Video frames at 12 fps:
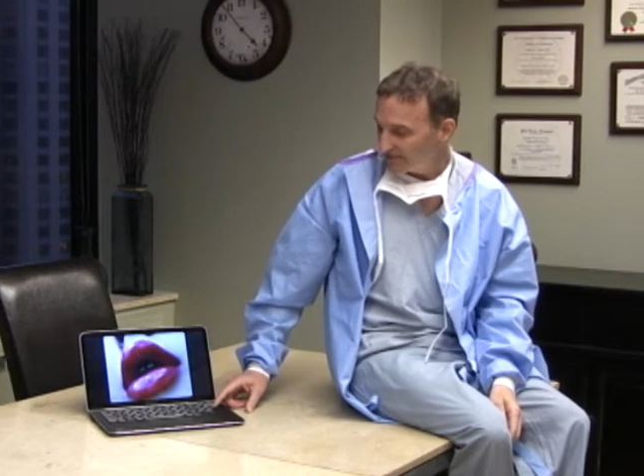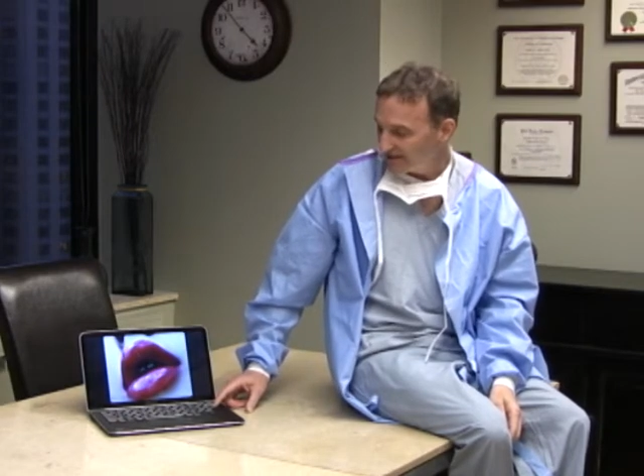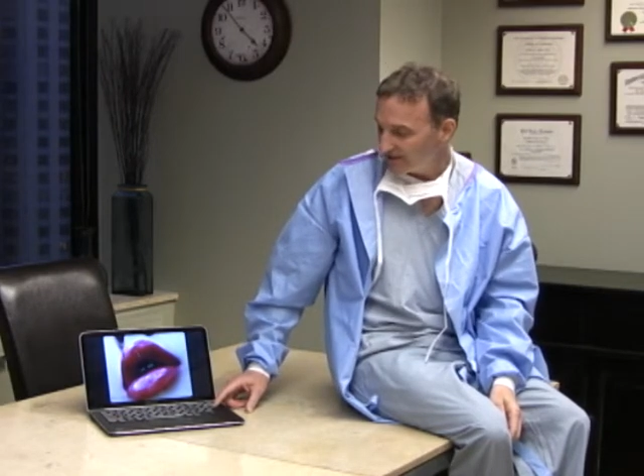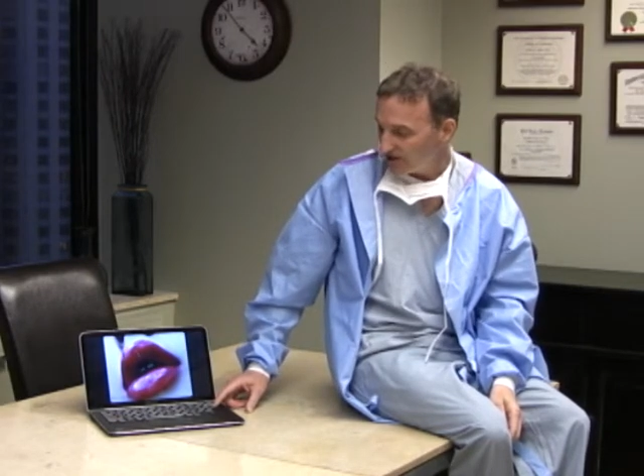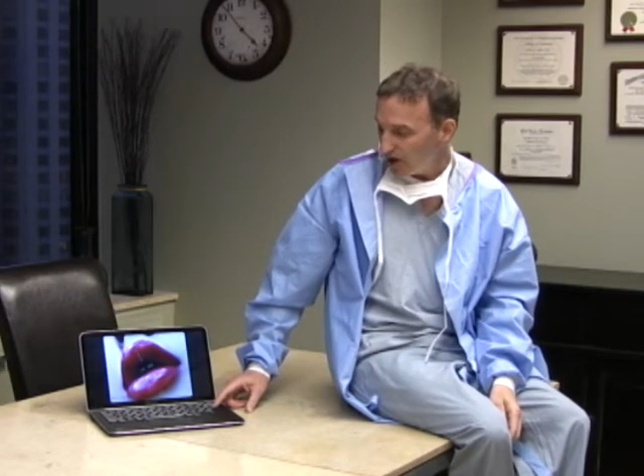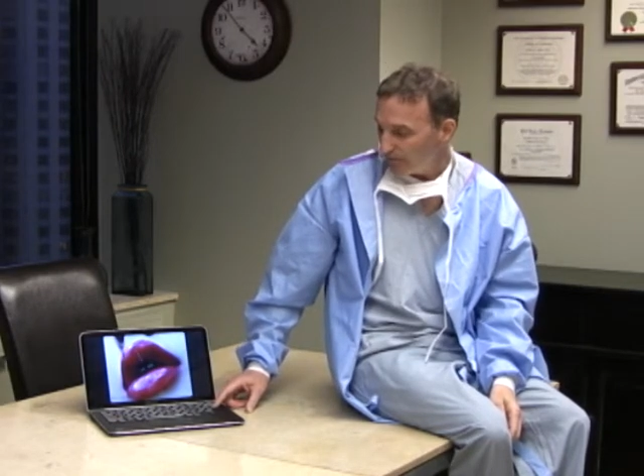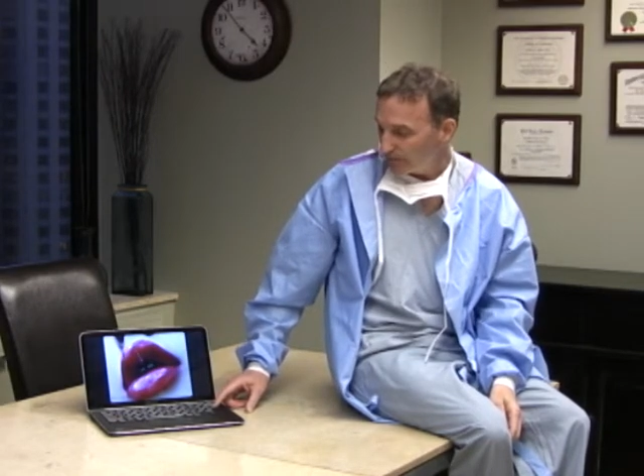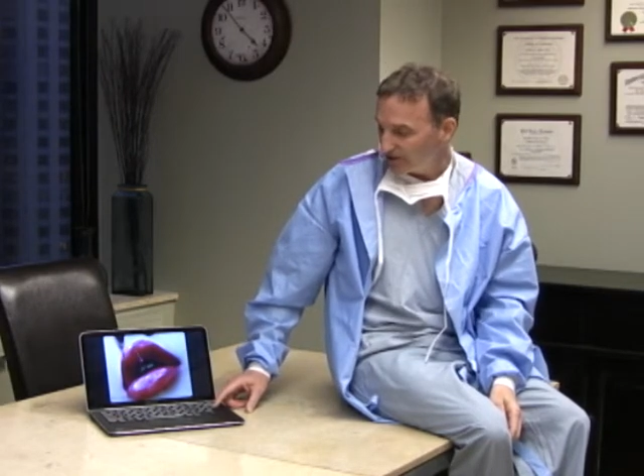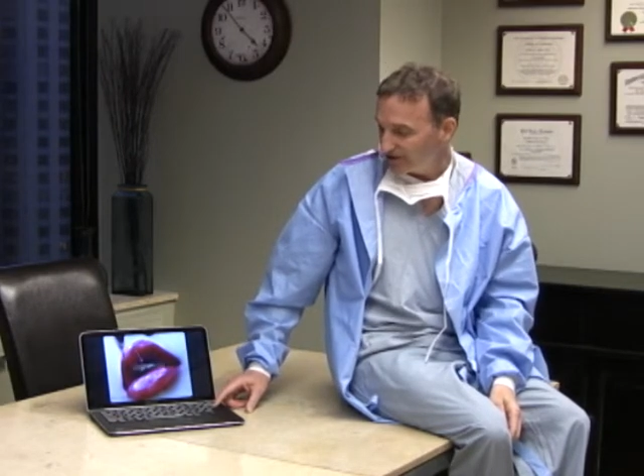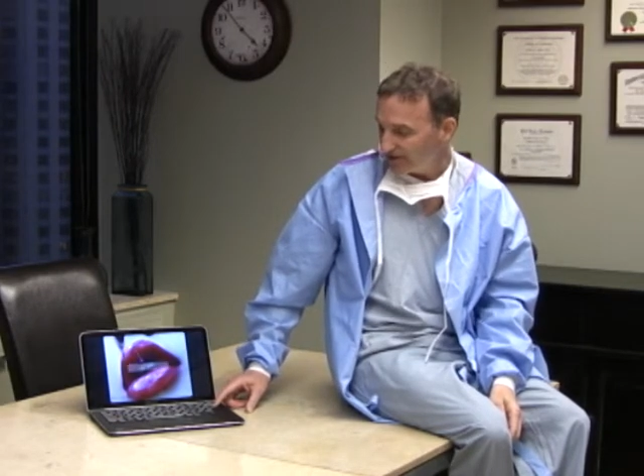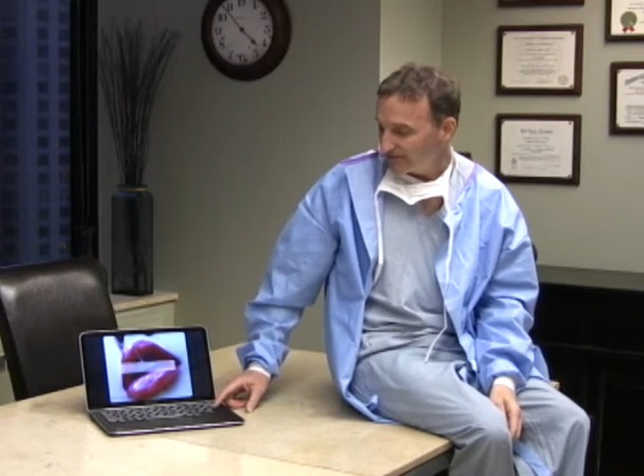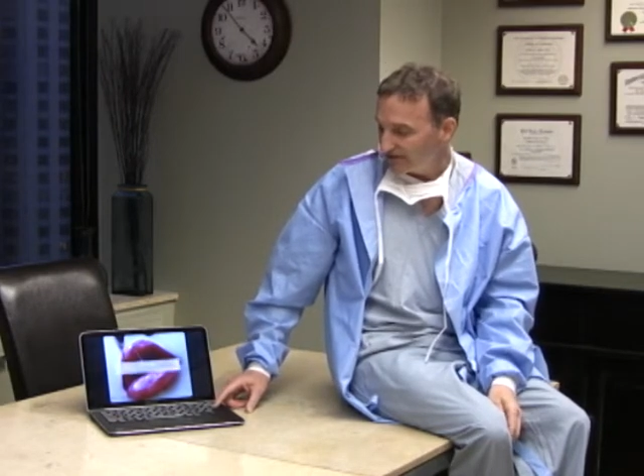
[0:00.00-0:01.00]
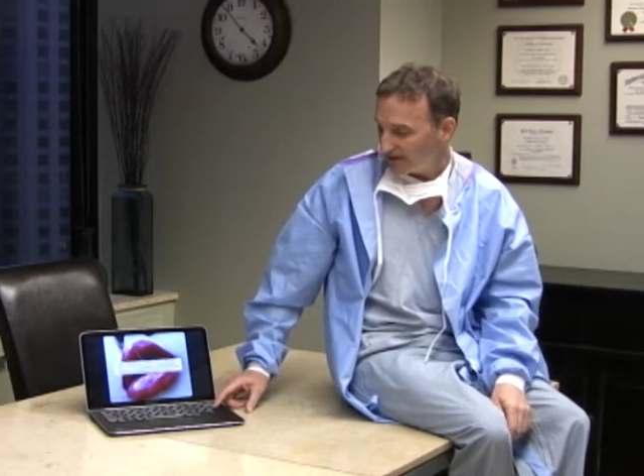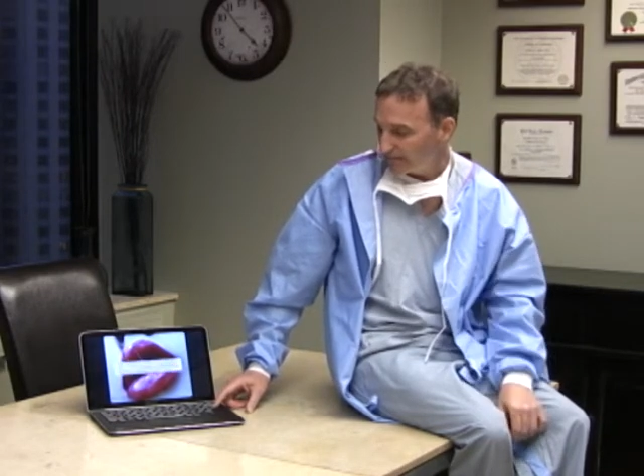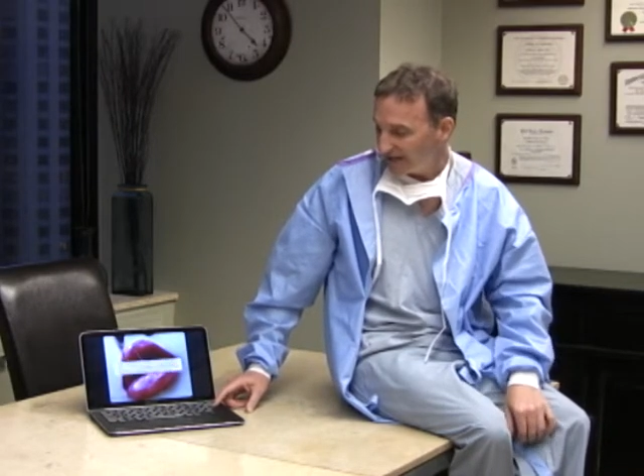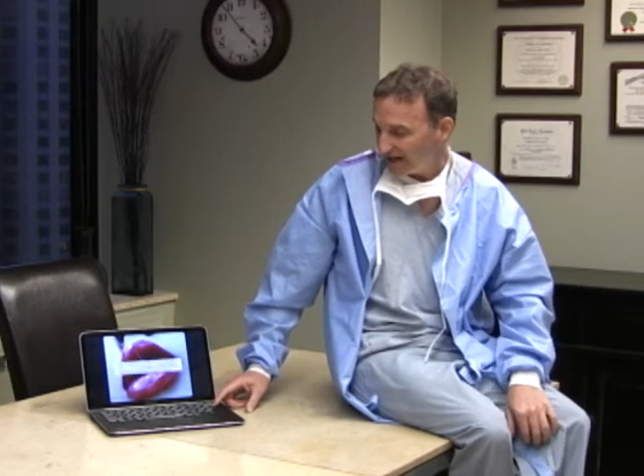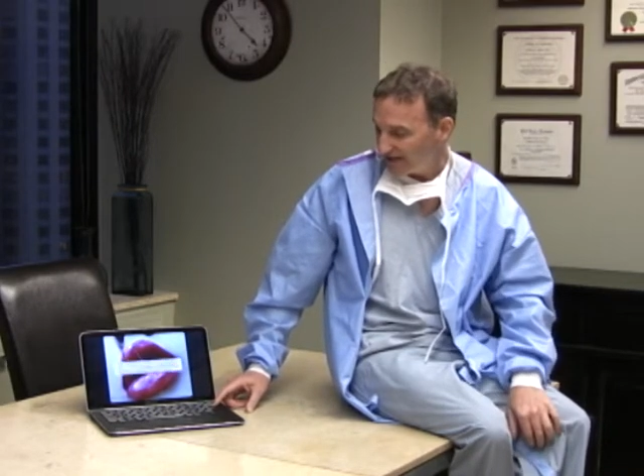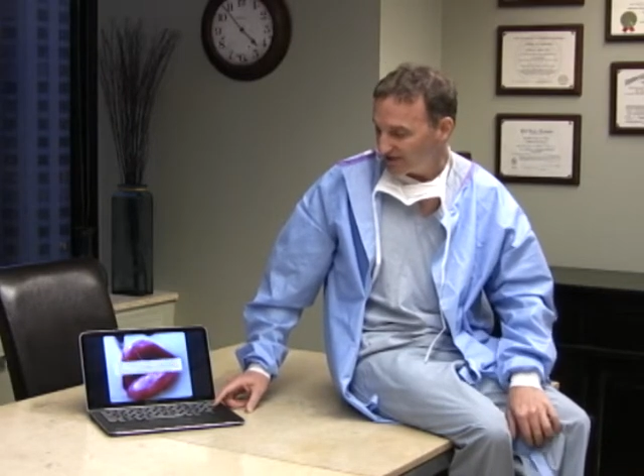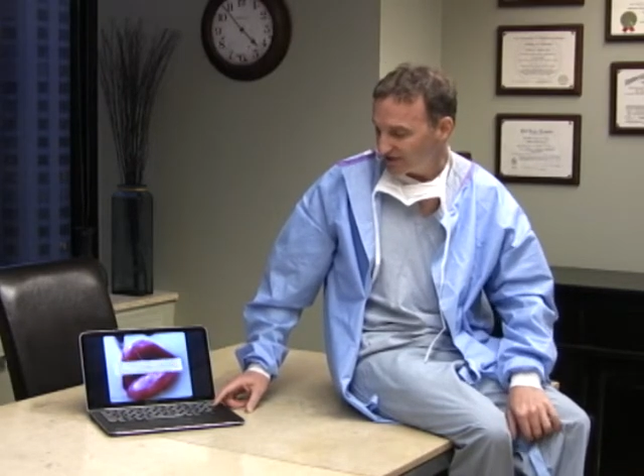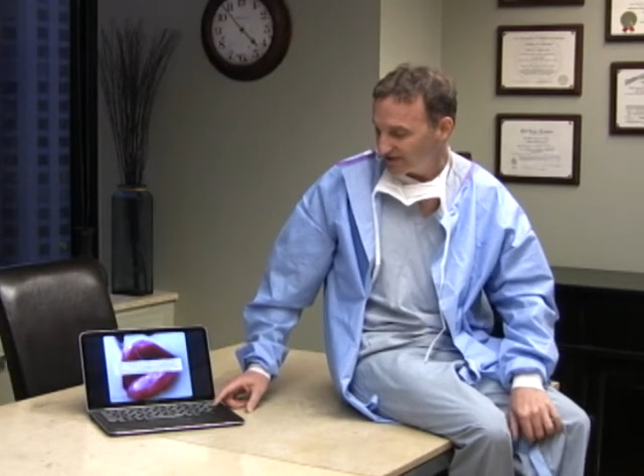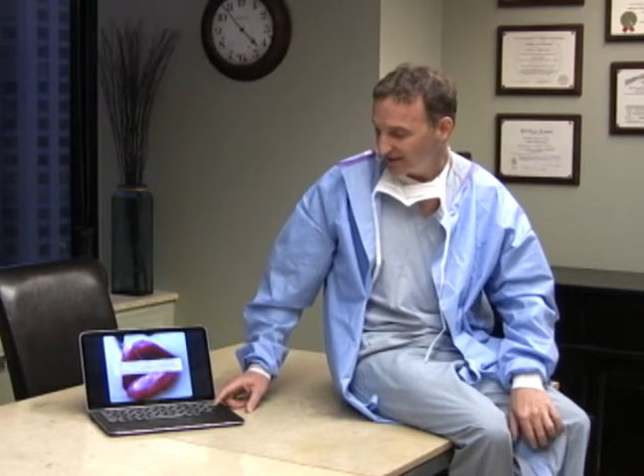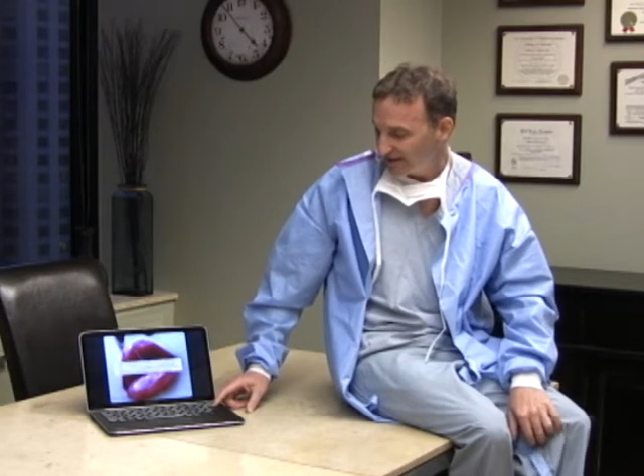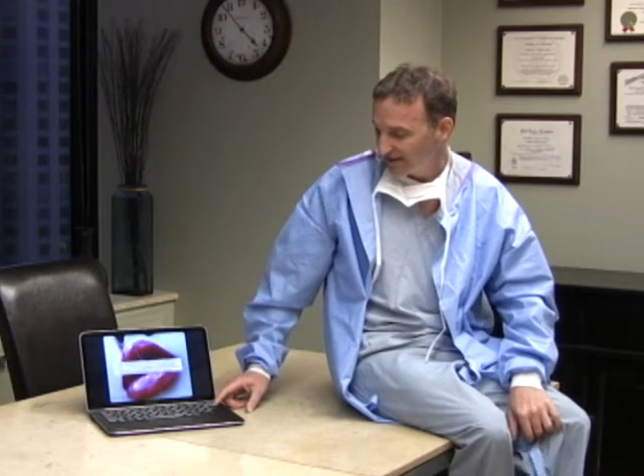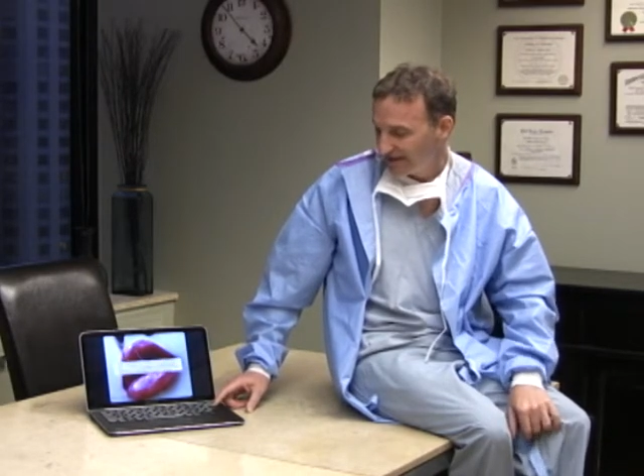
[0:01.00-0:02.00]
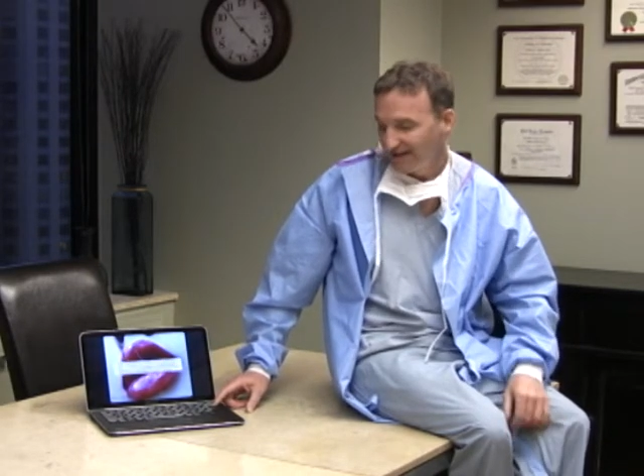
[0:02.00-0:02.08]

And that's all perceived subconsciously